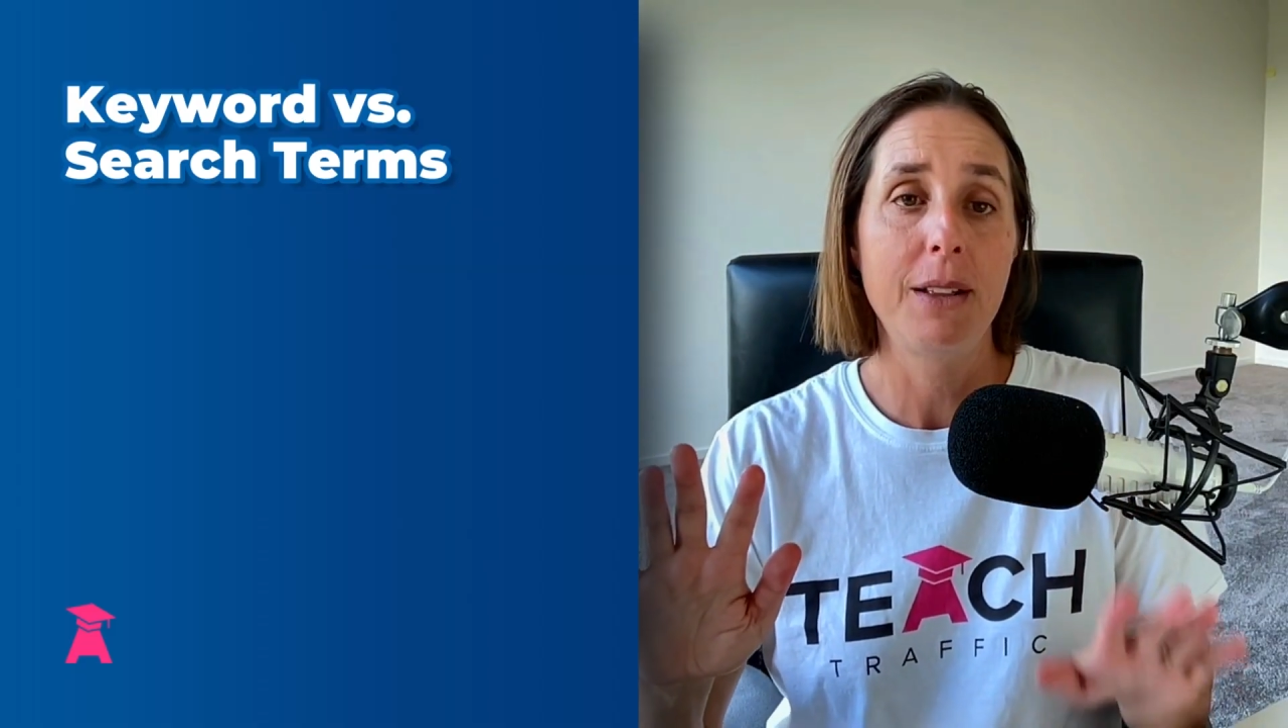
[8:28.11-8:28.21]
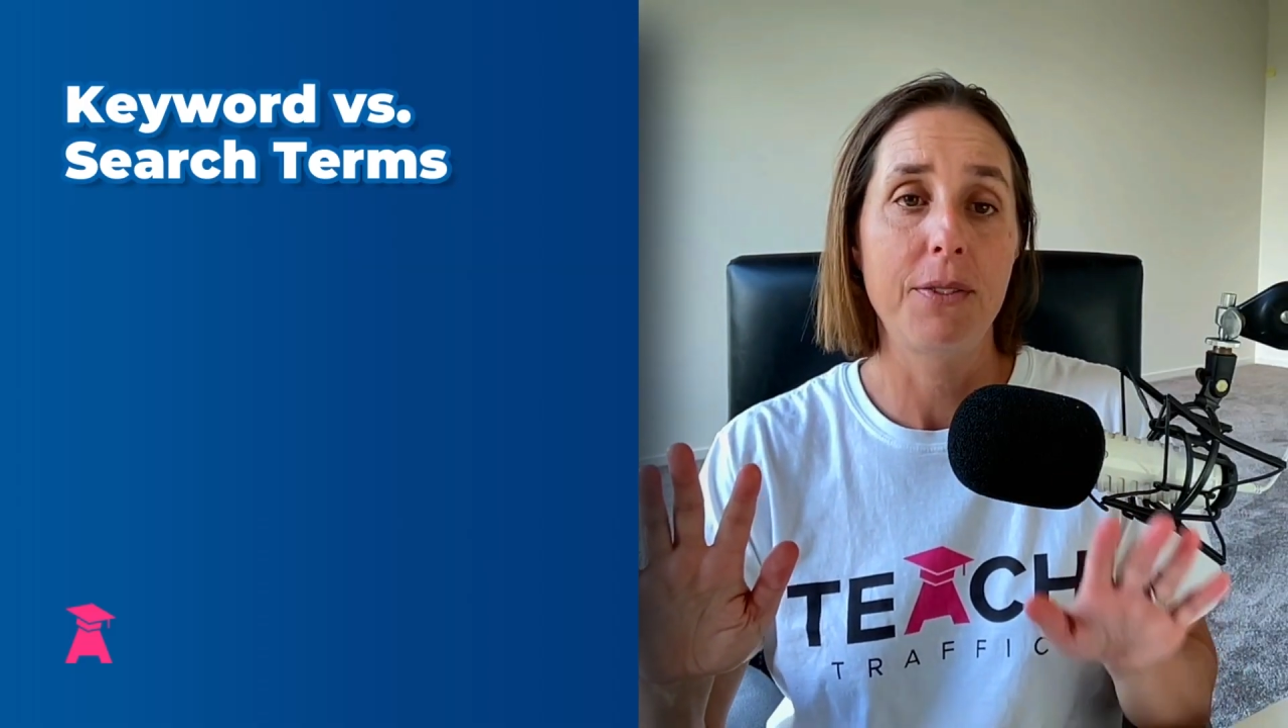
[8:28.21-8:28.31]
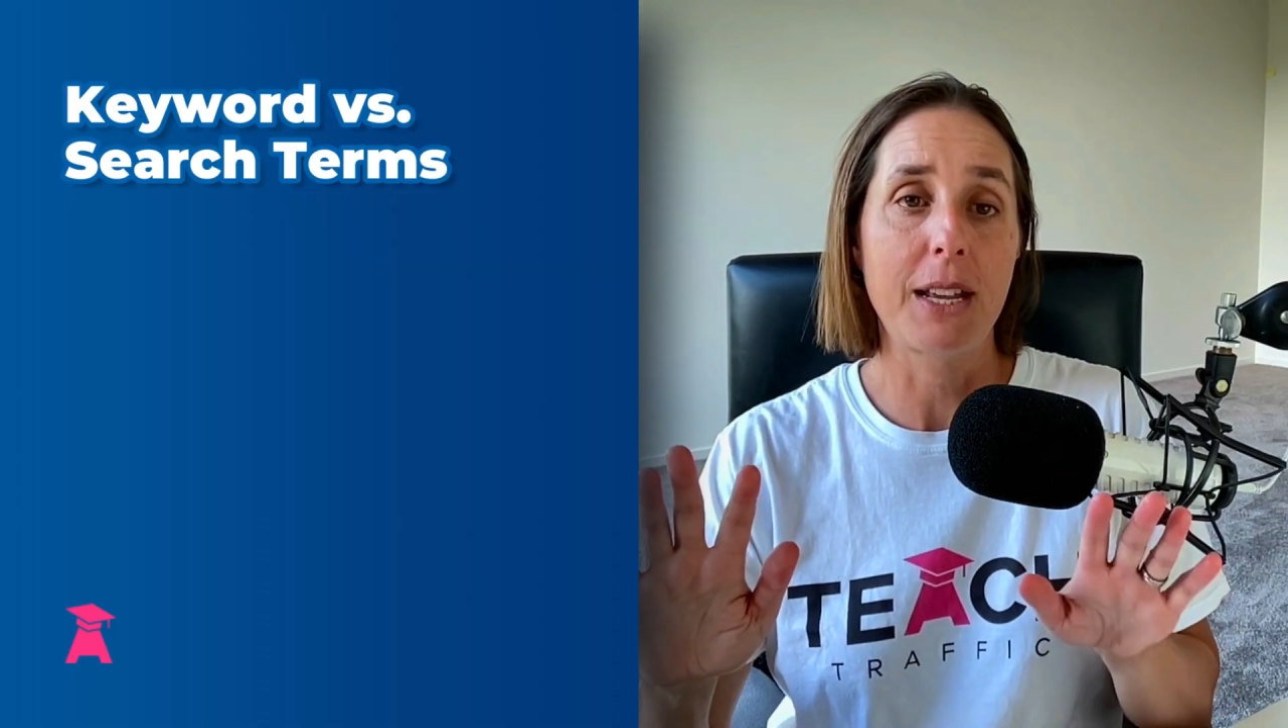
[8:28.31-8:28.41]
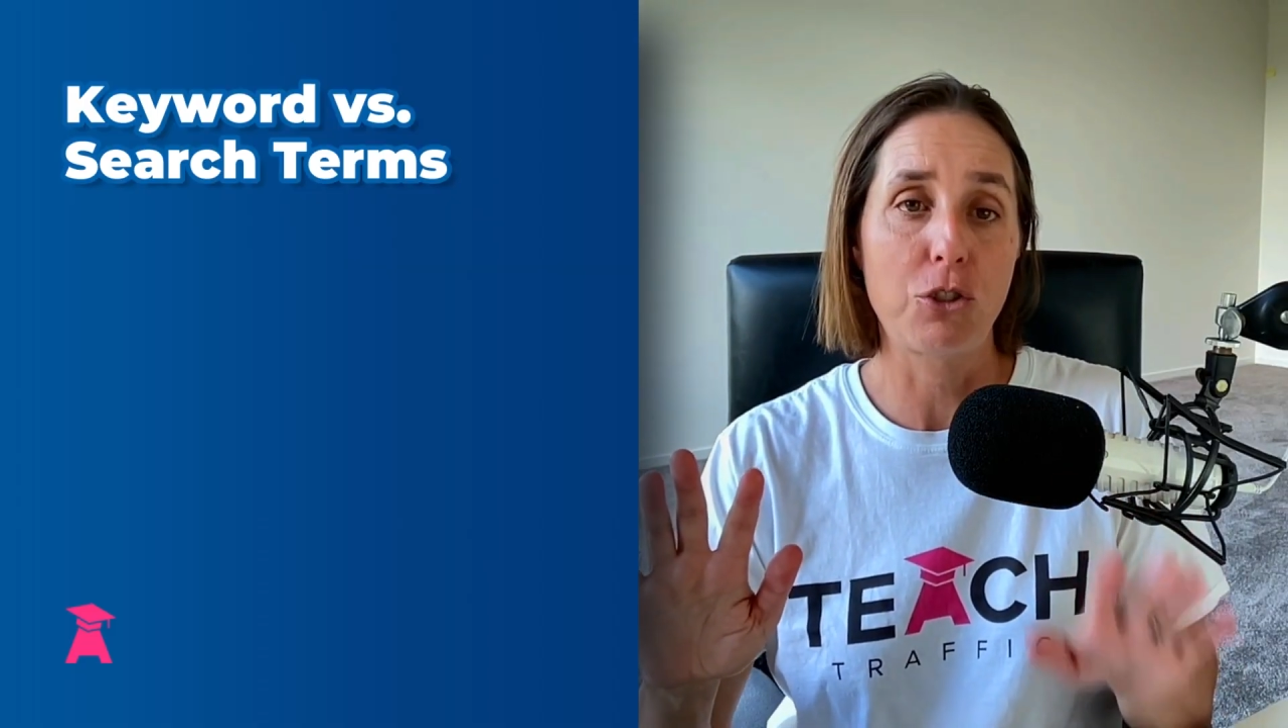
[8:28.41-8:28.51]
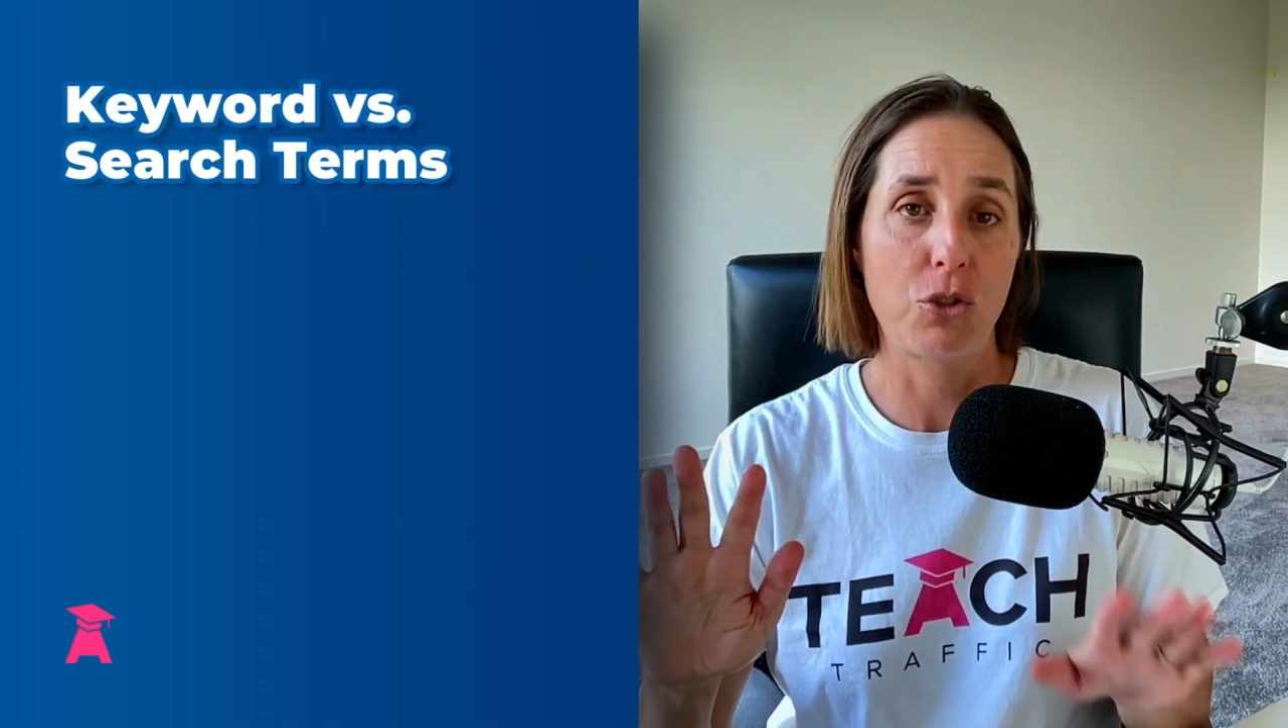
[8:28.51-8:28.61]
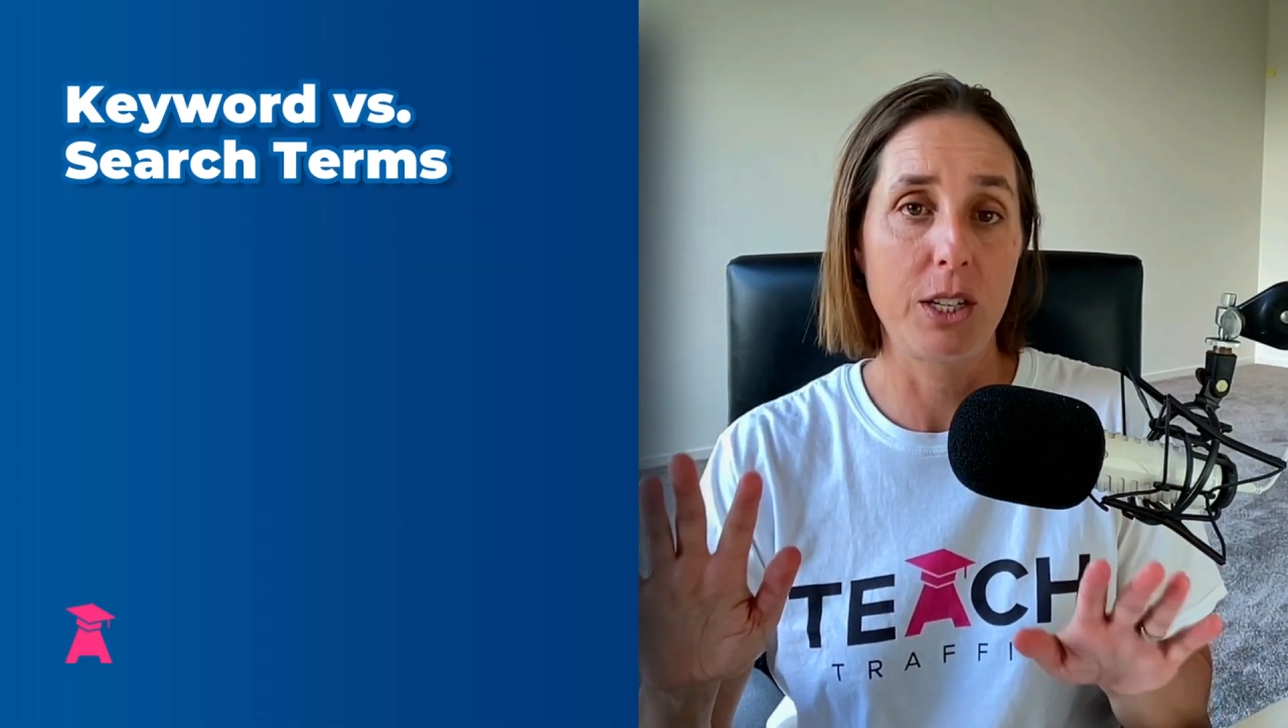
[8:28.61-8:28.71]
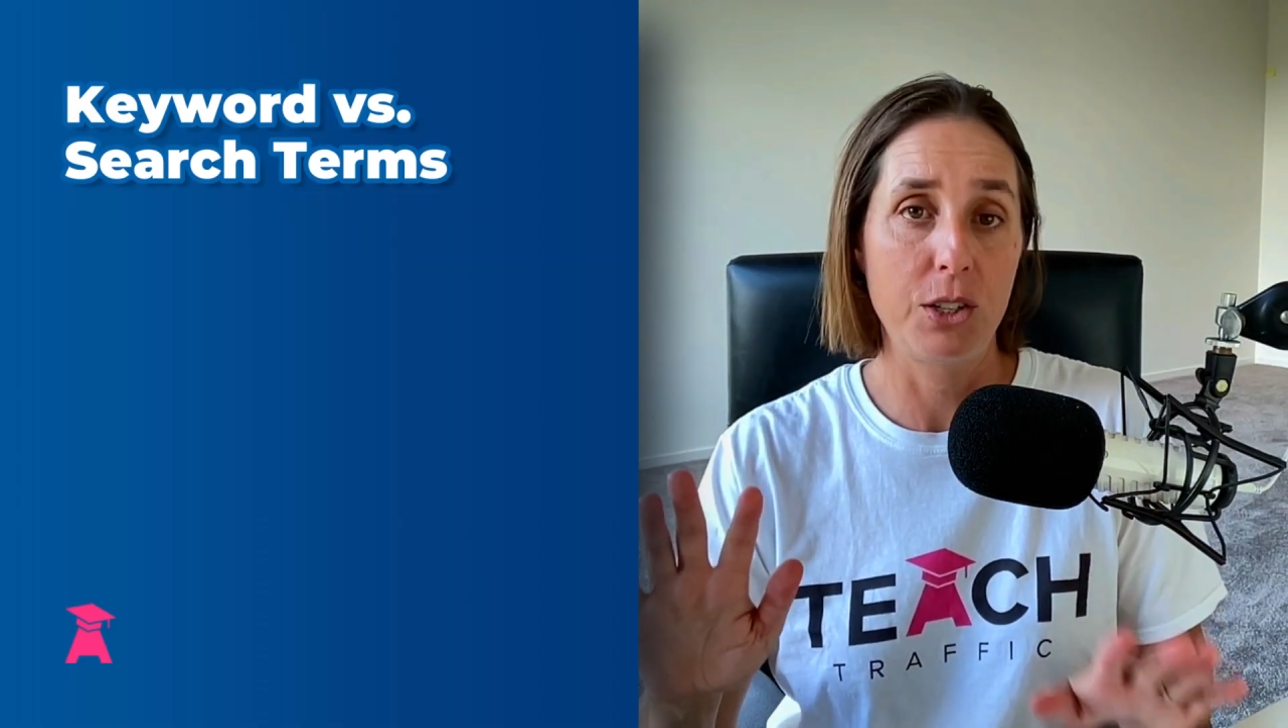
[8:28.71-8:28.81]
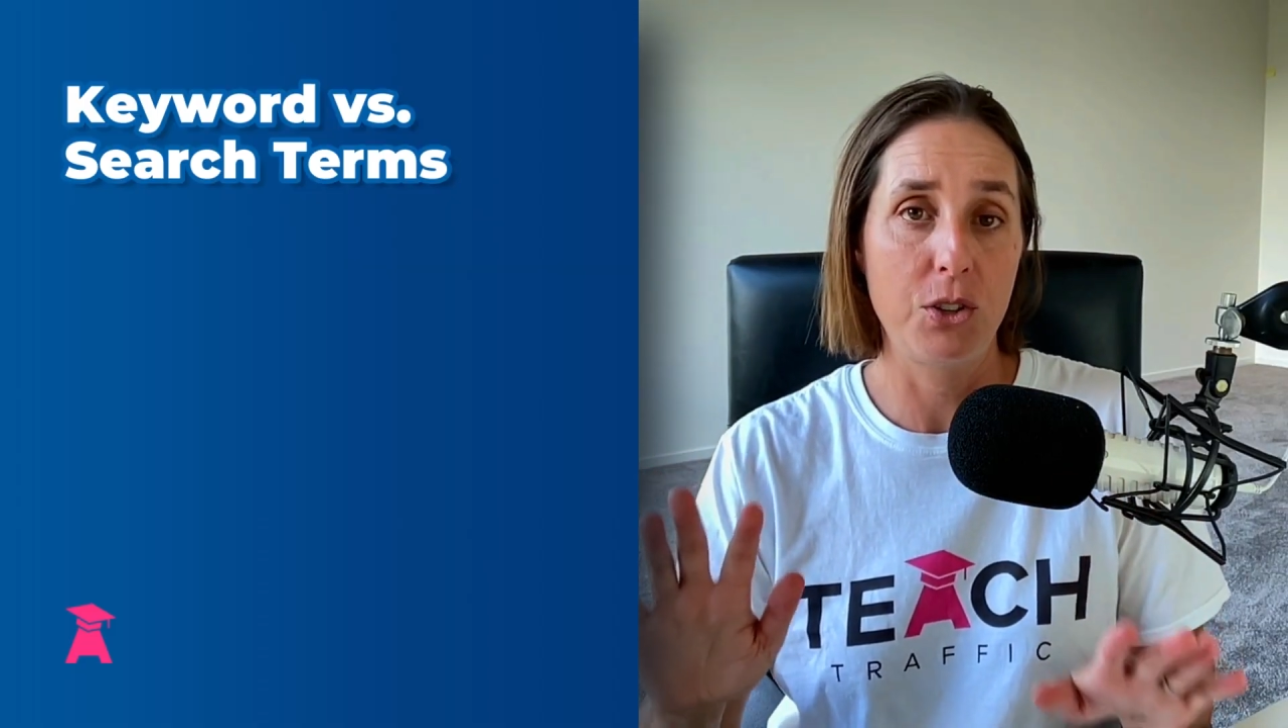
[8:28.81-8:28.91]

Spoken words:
that triggered